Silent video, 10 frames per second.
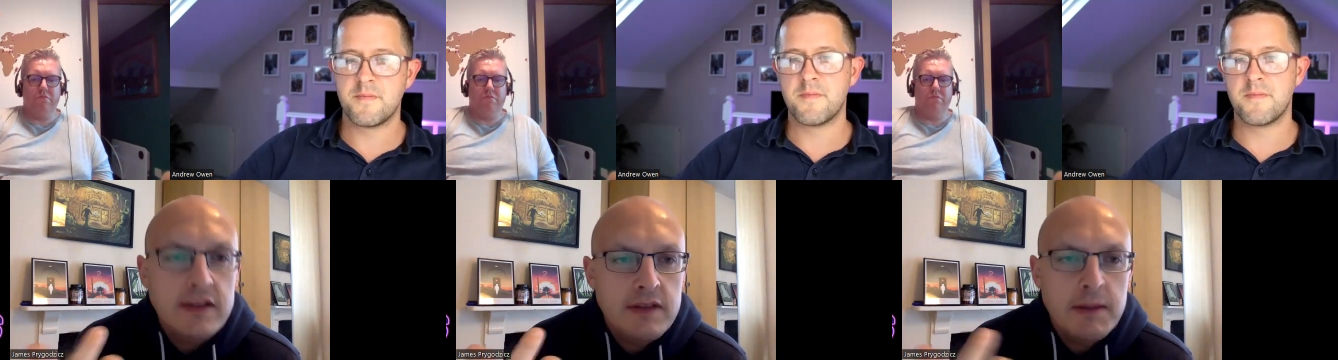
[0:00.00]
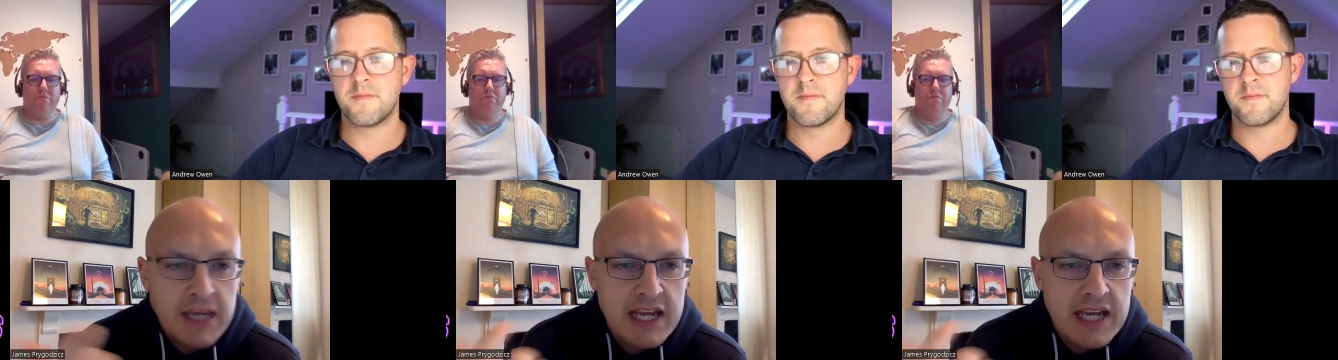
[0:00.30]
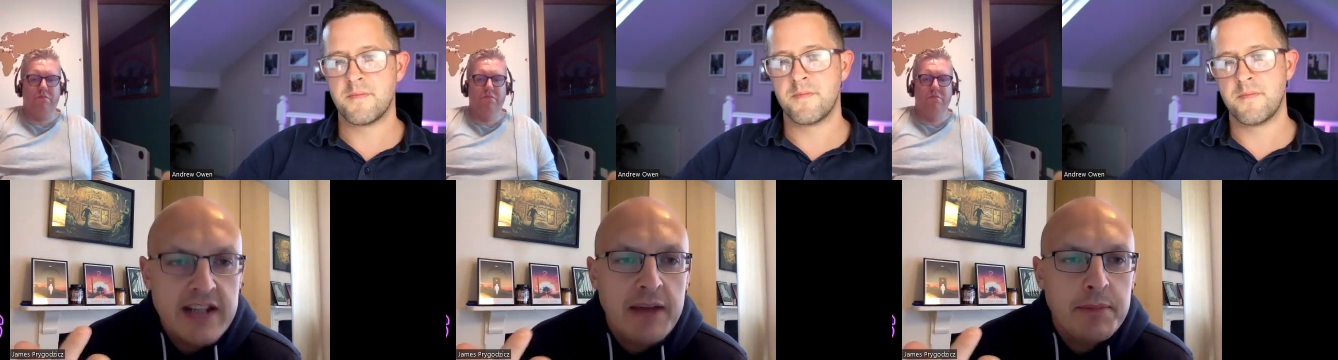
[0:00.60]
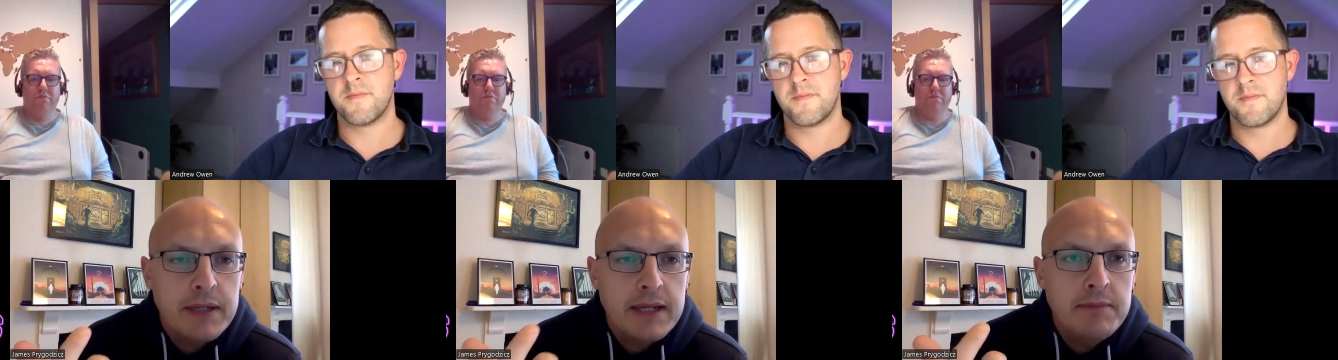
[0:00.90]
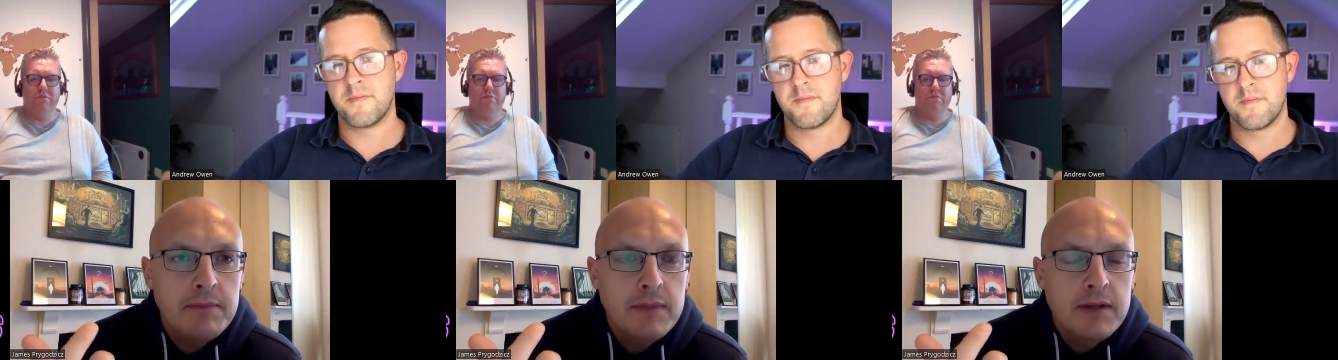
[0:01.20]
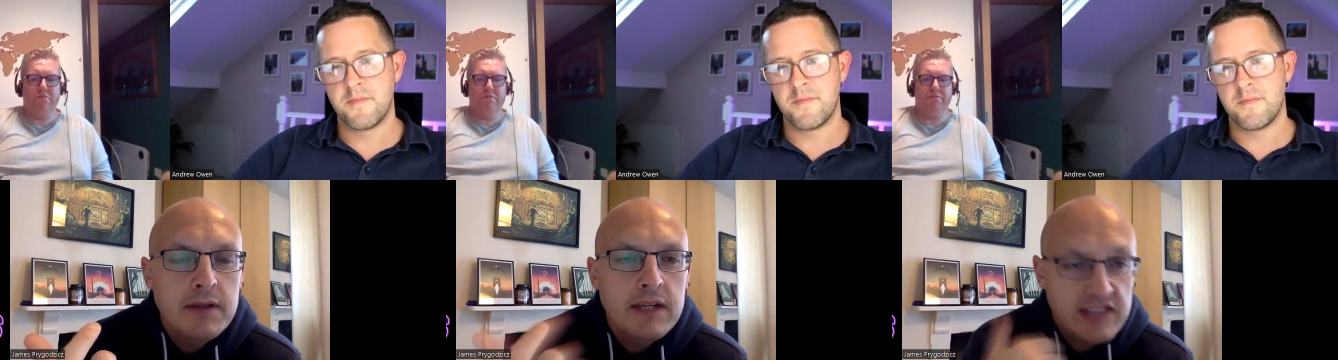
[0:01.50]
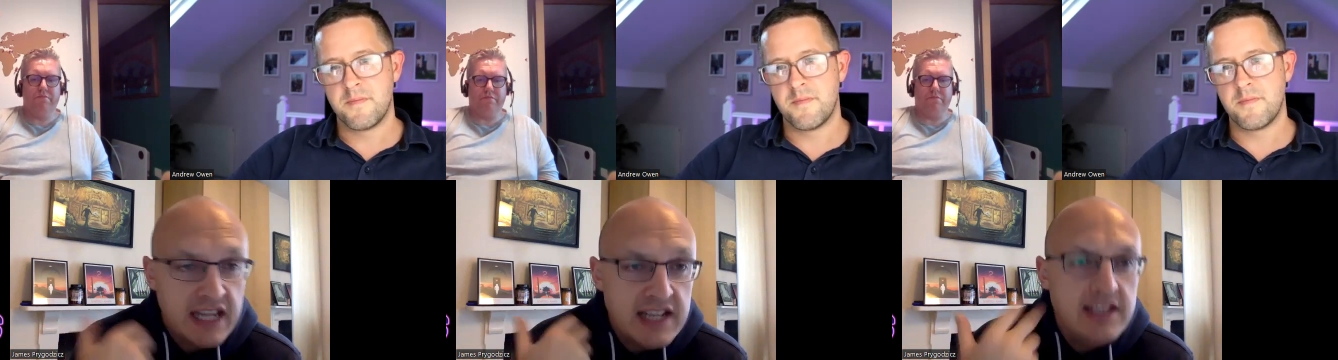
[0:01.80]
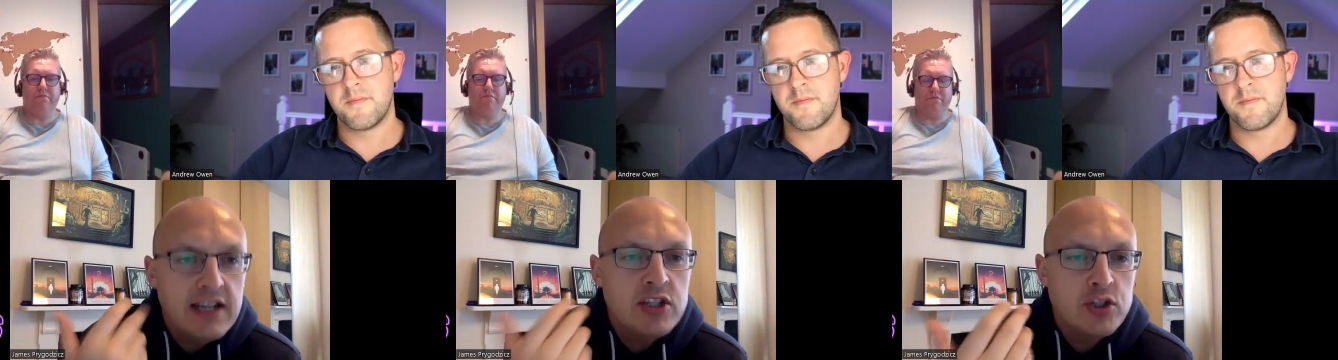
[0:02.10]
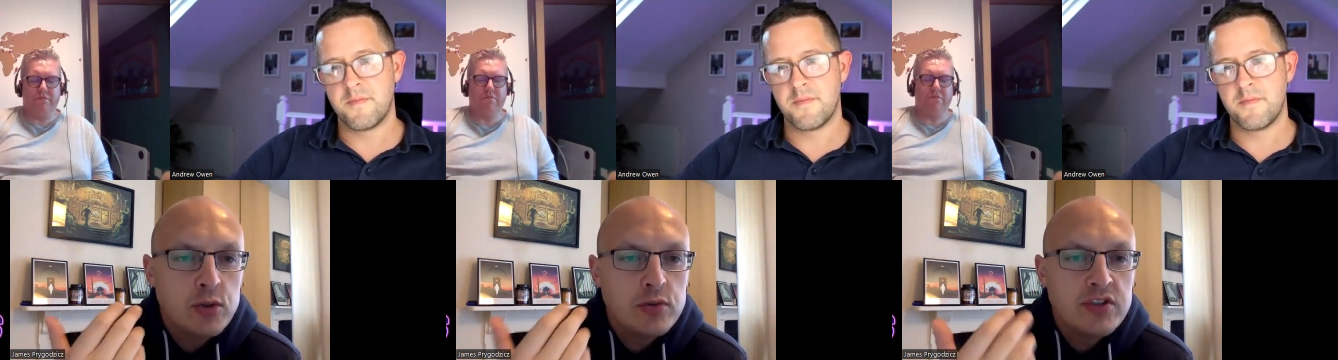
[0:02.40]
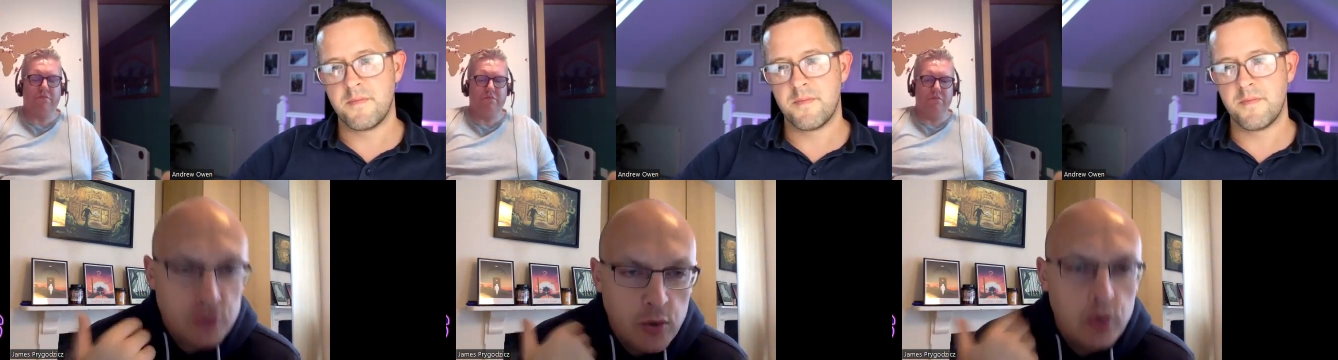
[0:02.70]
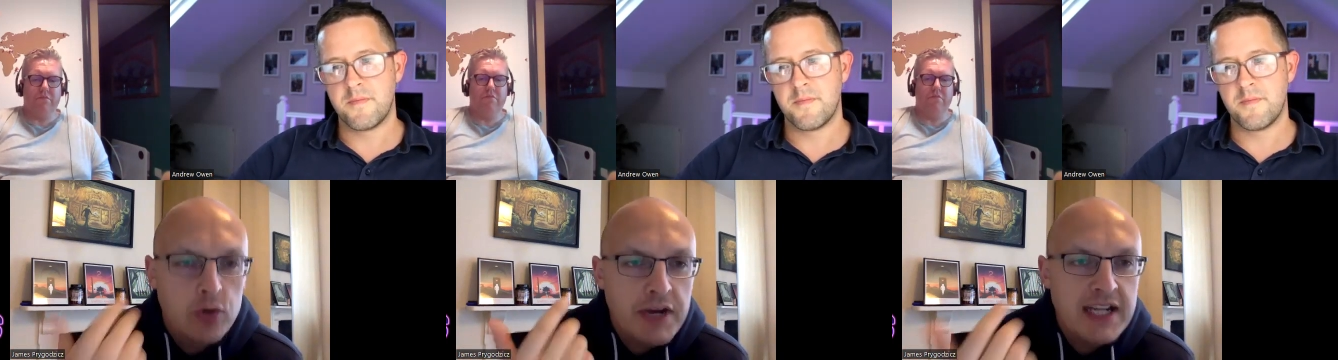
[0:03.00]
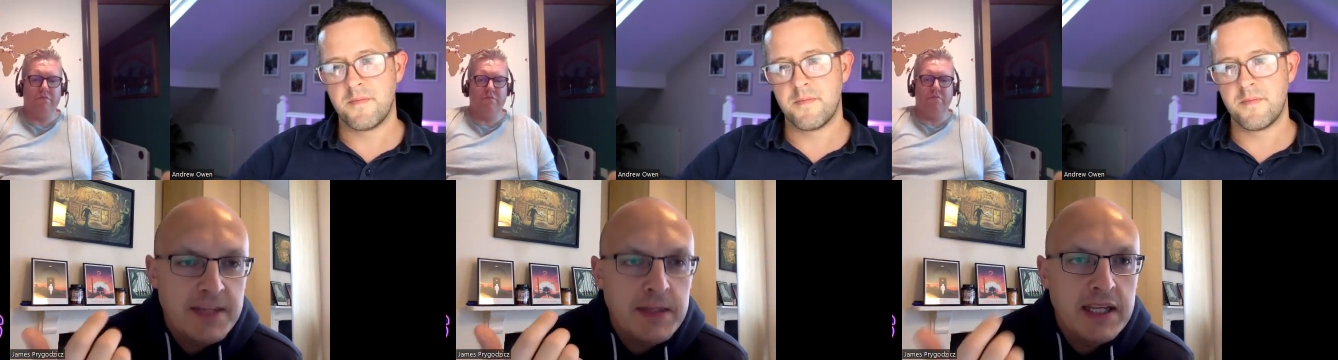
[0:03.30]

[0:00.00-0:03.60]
Speaker 1: them kidnapping him this Indiana Jones has already been